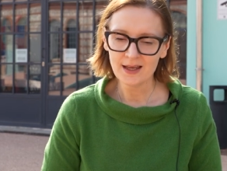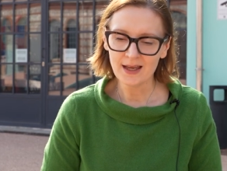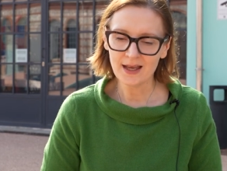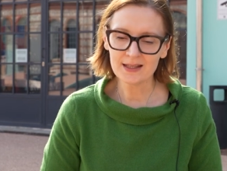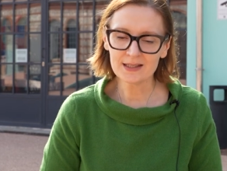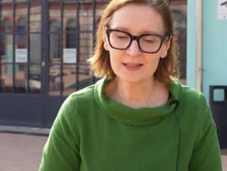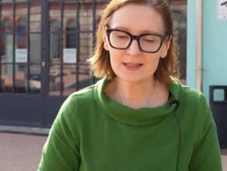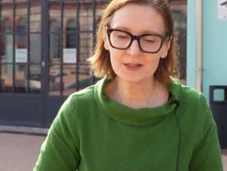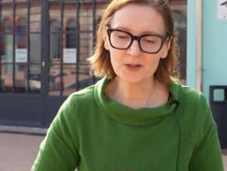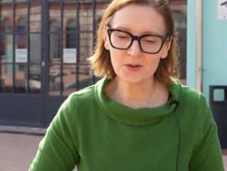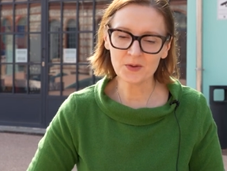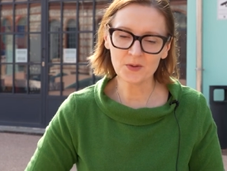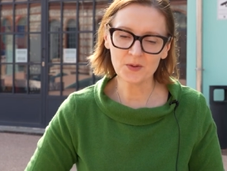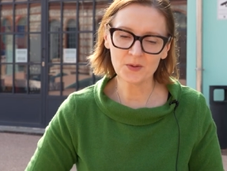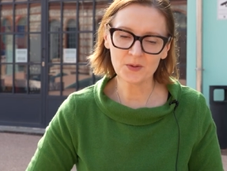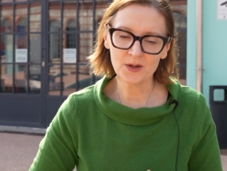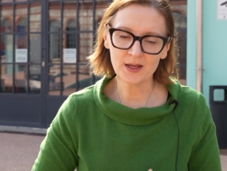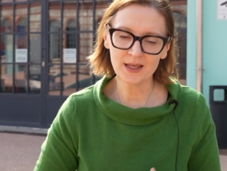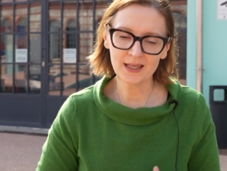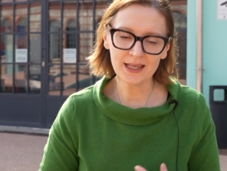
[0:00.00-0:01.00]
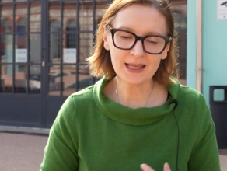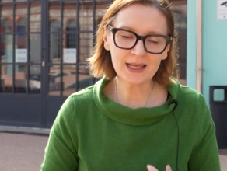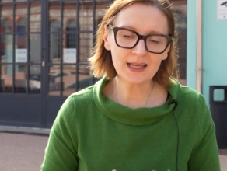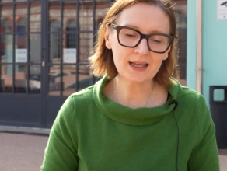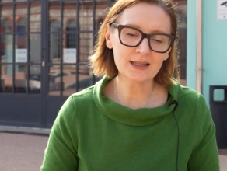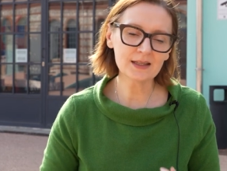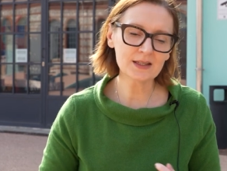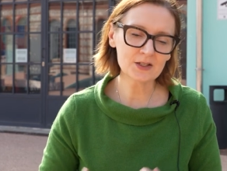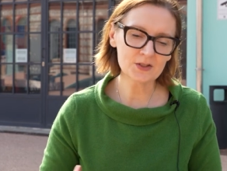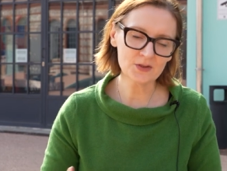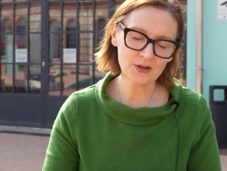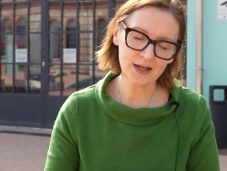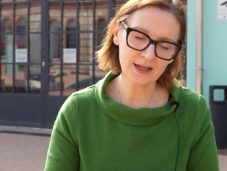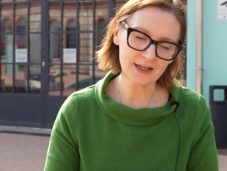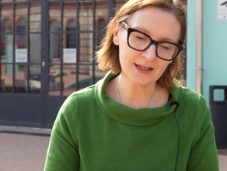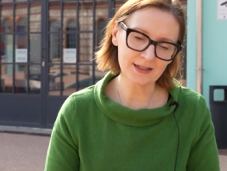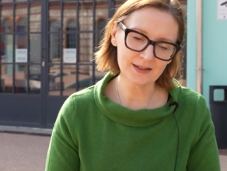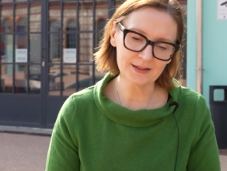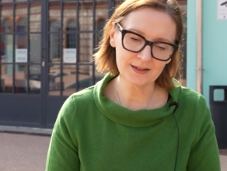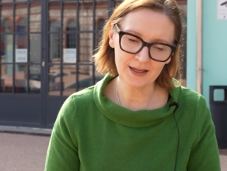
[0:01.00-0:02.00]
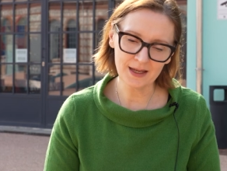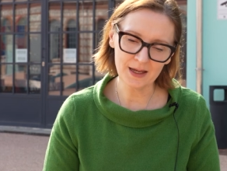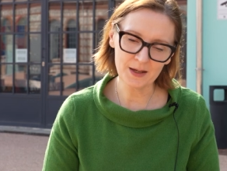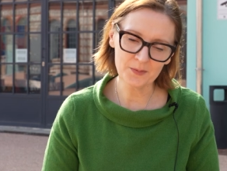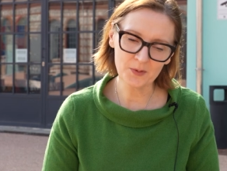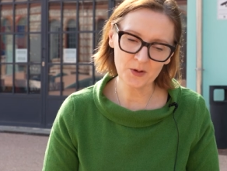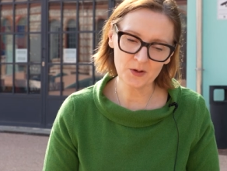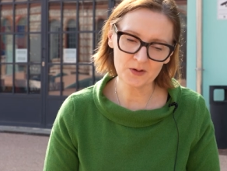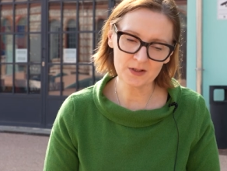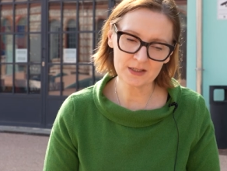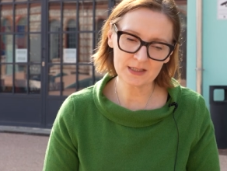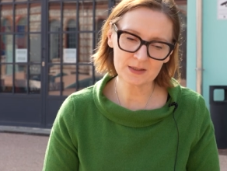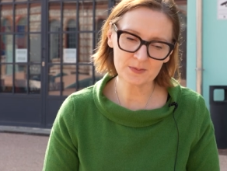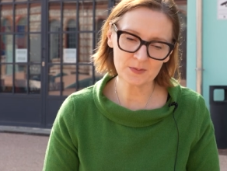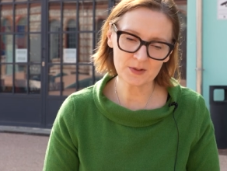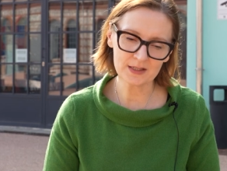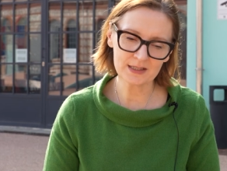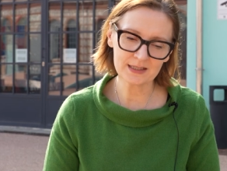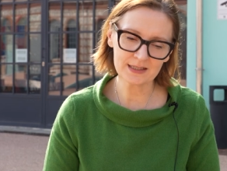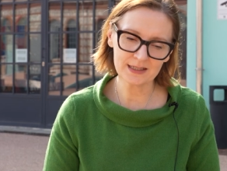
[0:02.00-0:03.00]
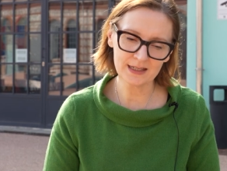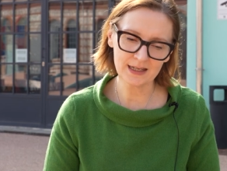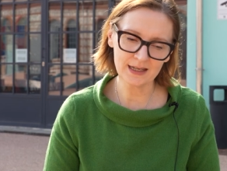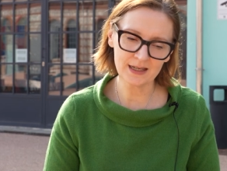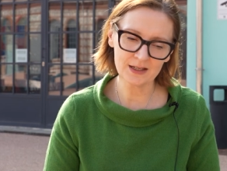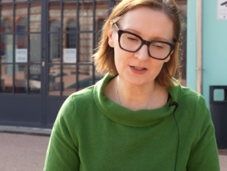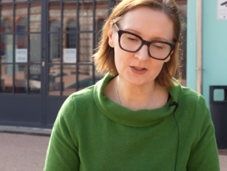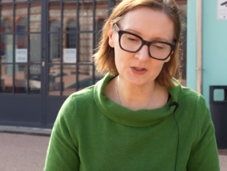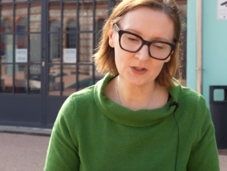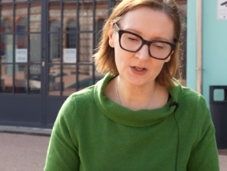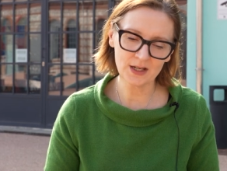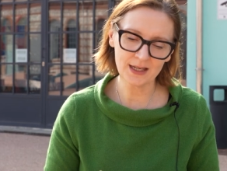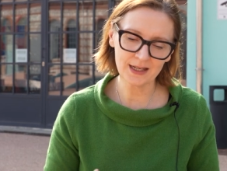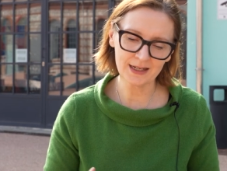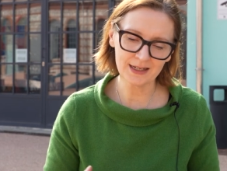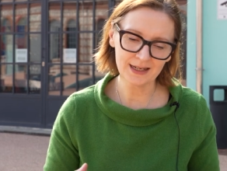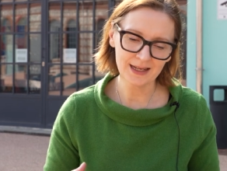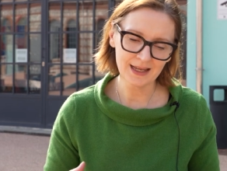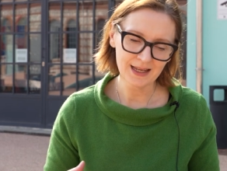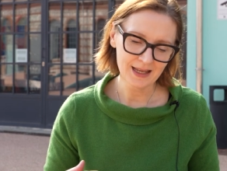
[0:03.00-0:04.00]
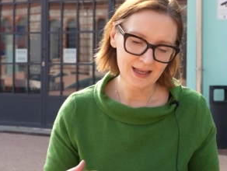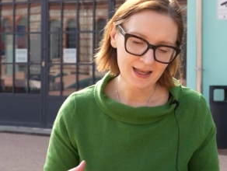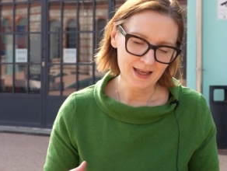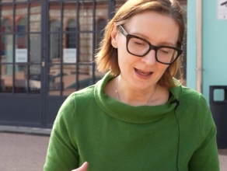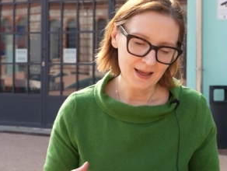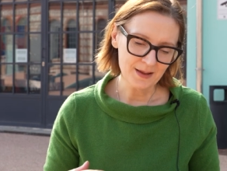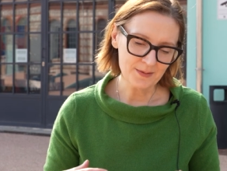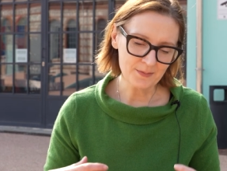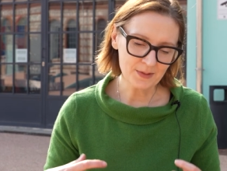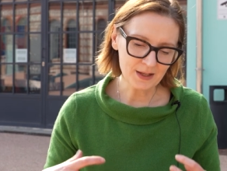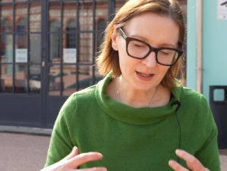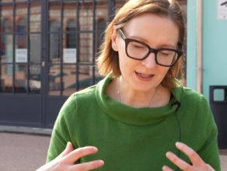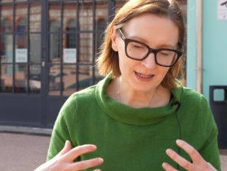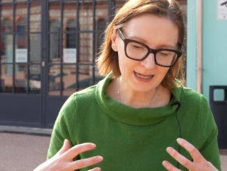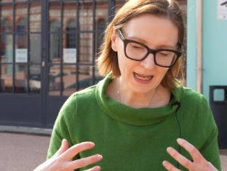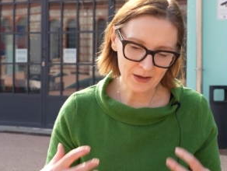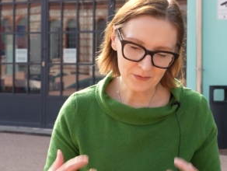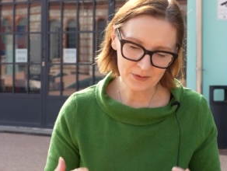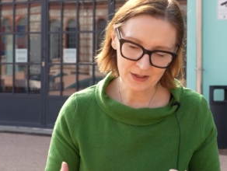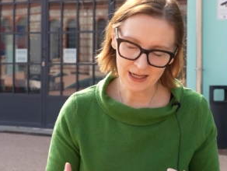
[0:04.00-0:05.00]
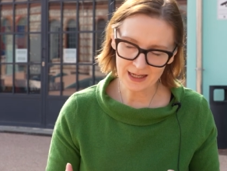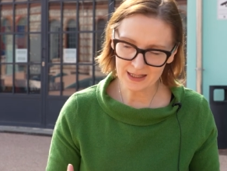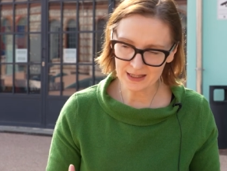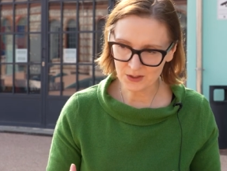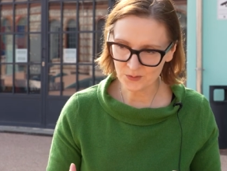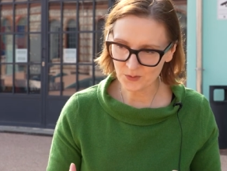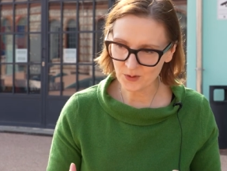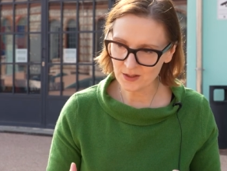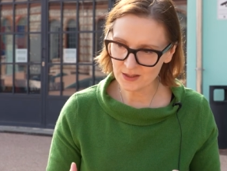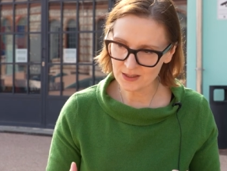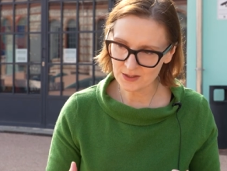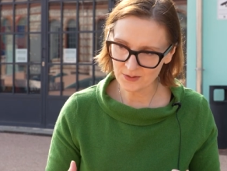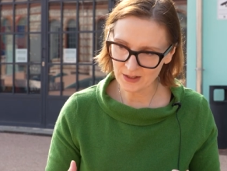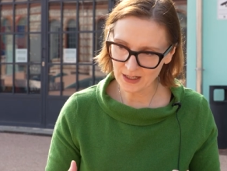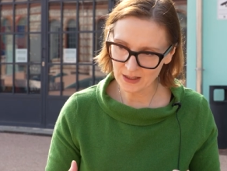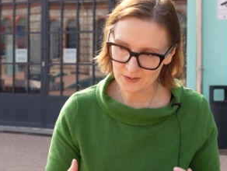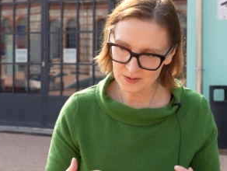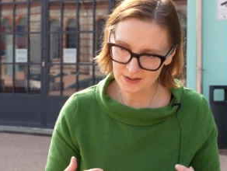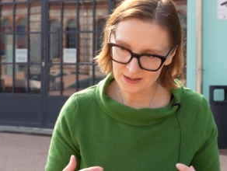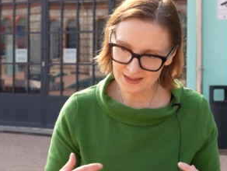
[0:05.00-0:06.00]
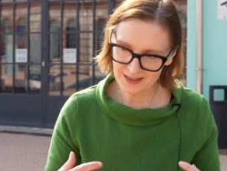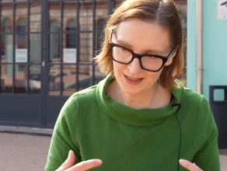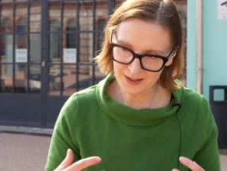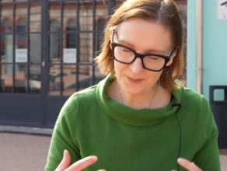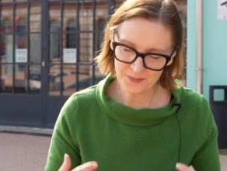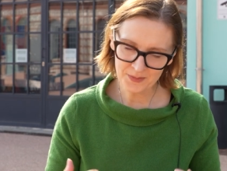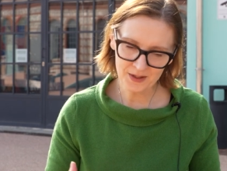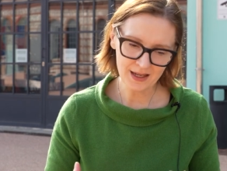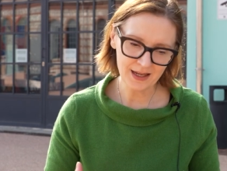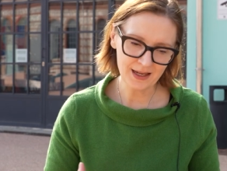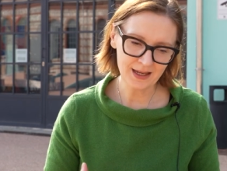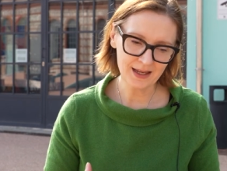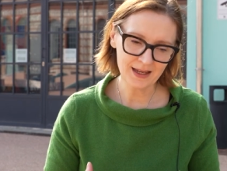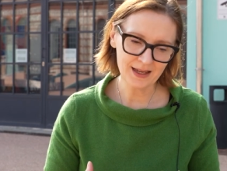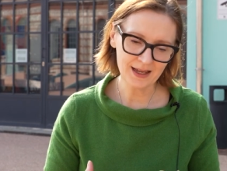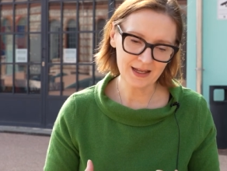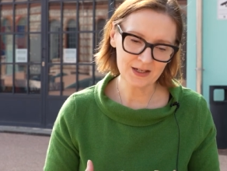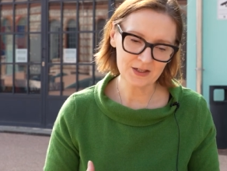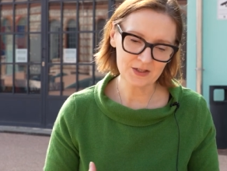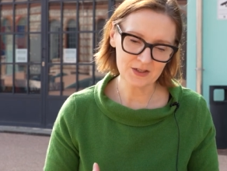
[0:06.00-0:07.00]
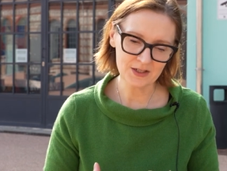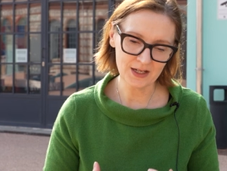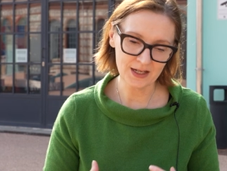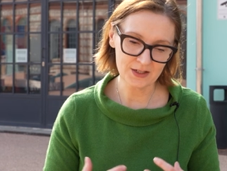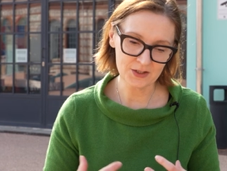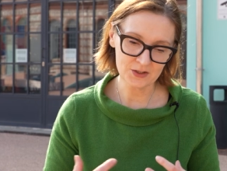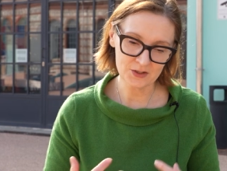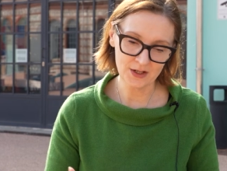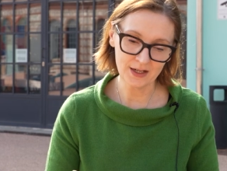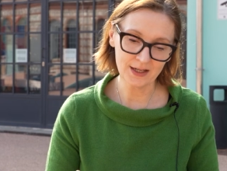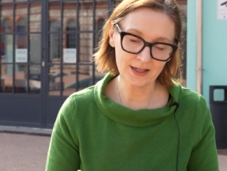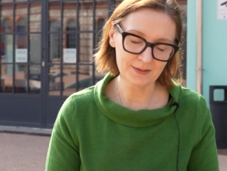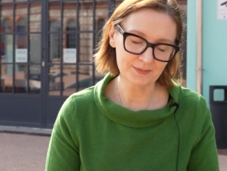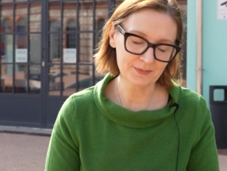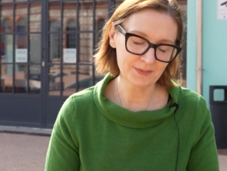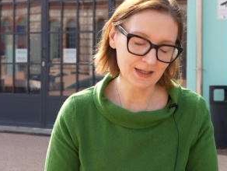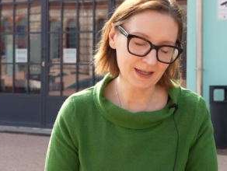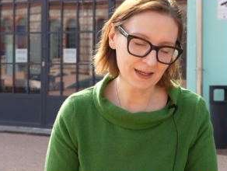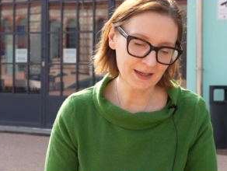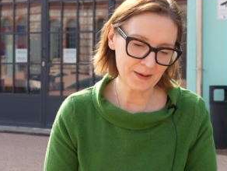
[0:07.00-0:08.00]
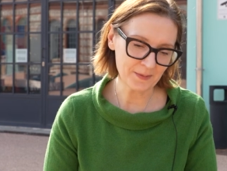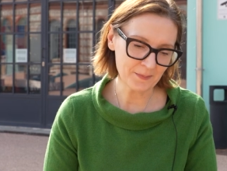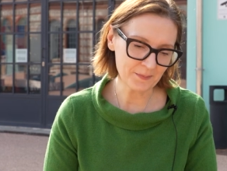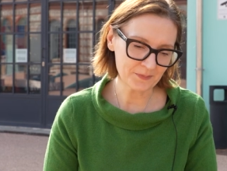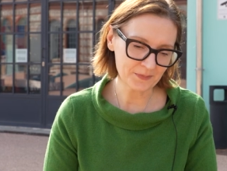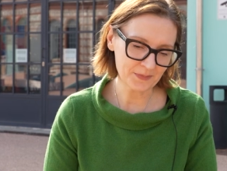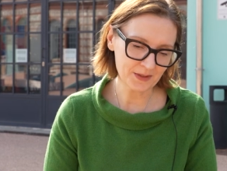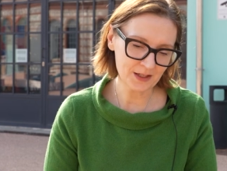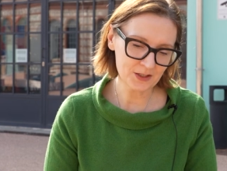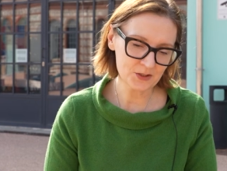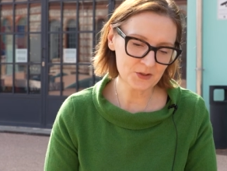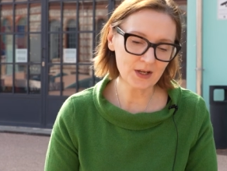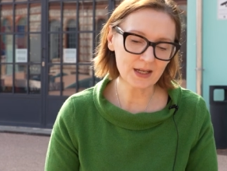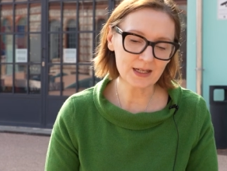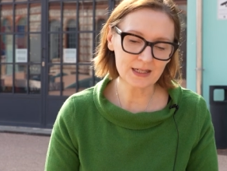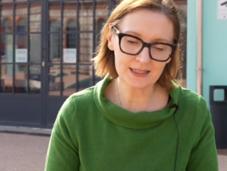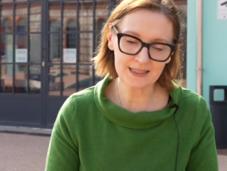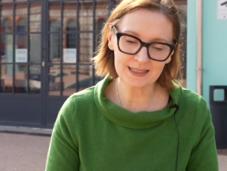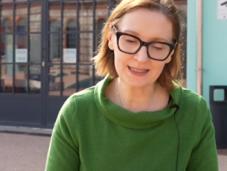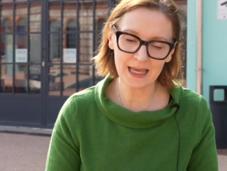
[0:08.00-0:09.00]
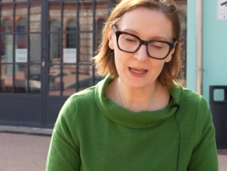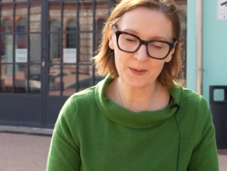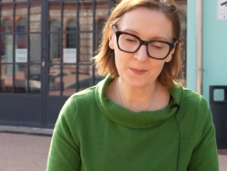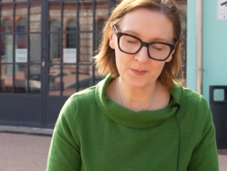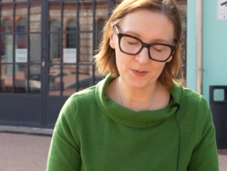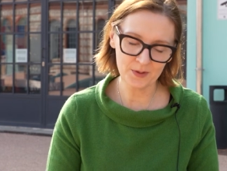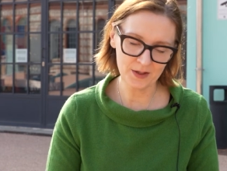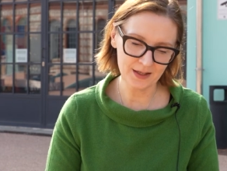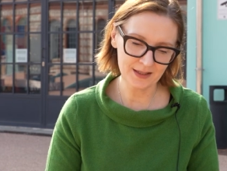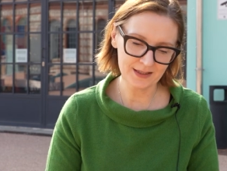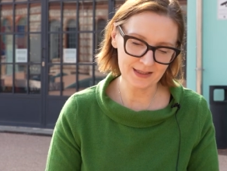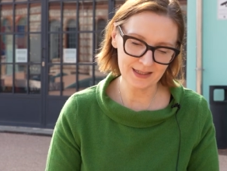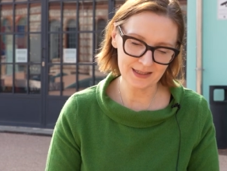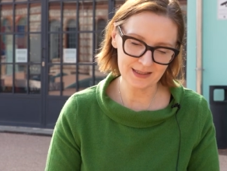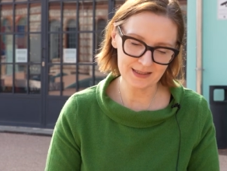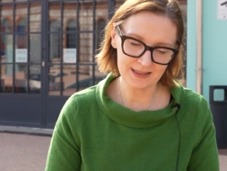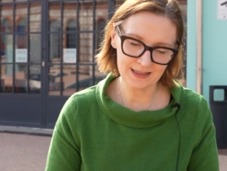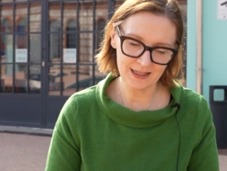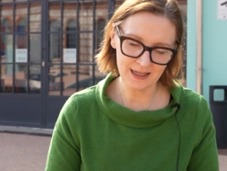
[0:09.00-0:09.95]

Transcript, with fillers: And so he and the dragon, Boris, must try and navigate the world around them and try and escape this